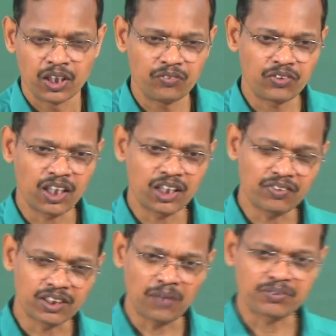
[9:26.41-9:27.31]
If we got
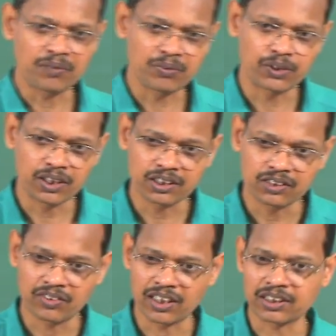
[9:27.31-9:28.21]
different types of
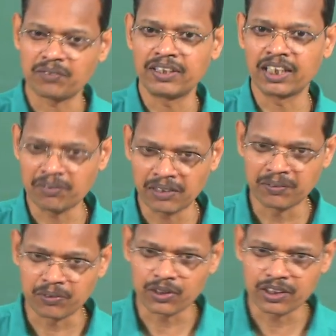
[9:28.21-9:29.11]
proteins, for example DNA
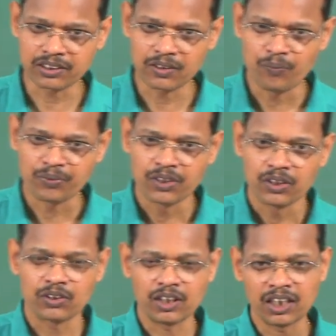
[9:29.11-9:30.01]
binding proteins,
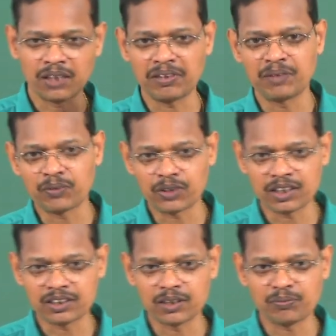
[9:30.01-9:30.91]
you know DNA binding
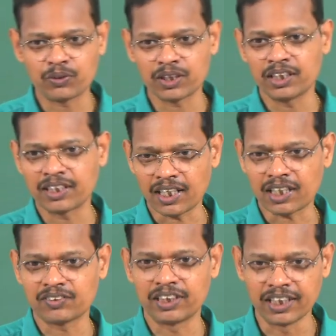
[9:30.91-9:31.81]
proteins, the protein
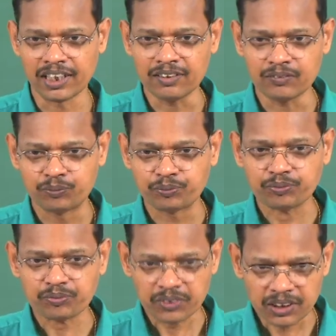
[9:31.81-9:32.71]
interact with the DNA.
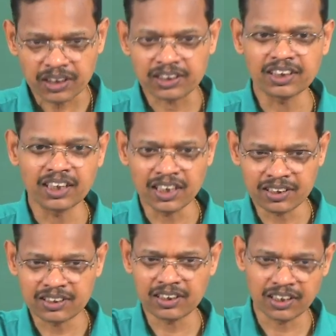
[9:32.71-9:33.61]
So DNA
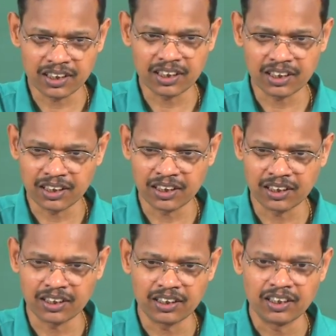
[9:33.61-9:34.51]
is
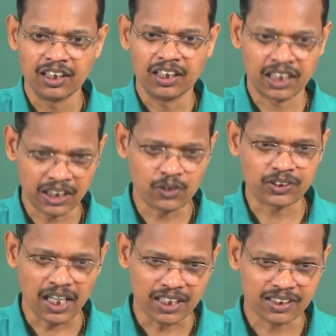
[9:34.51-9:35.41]
the negatively
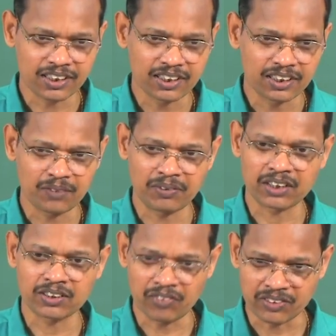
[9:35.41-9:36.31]
charged
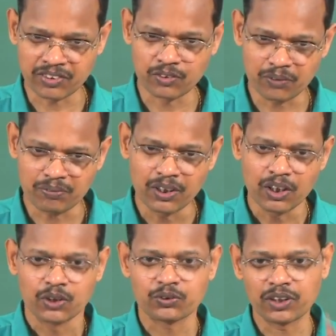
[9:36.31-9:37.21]
because of phosphate group.
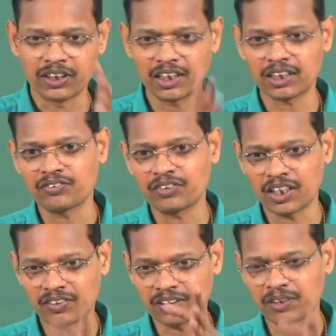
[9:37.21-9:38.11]
So here we
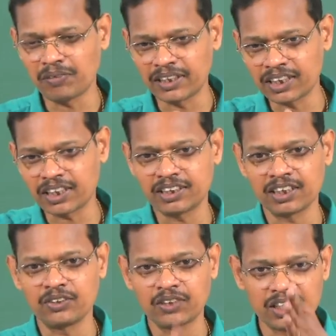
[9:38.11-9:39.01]
have the binding
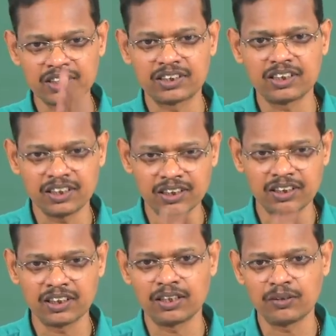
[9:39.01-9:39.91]
region, you can see
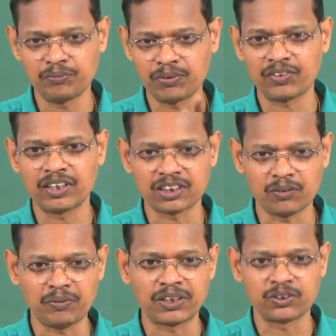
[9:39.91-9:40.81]
the preference
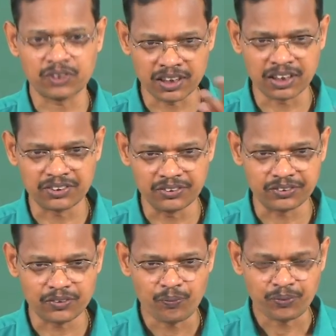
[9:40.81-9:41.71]
of positive charge
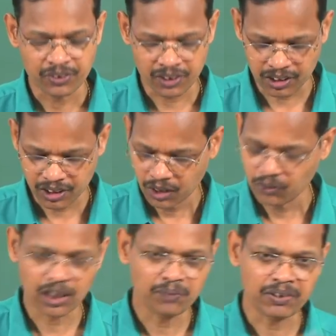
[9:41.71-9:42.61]
residues, right.
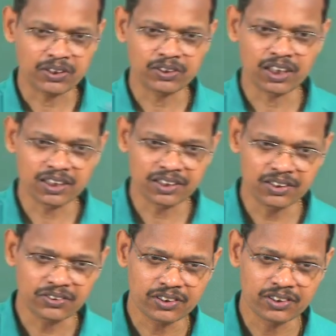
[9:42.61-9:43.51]
What are the positive charge
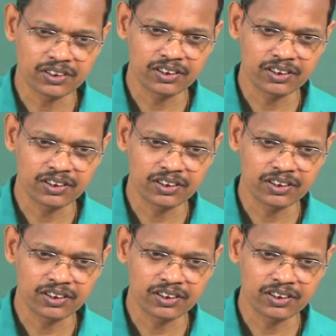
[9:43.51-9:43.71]
residues?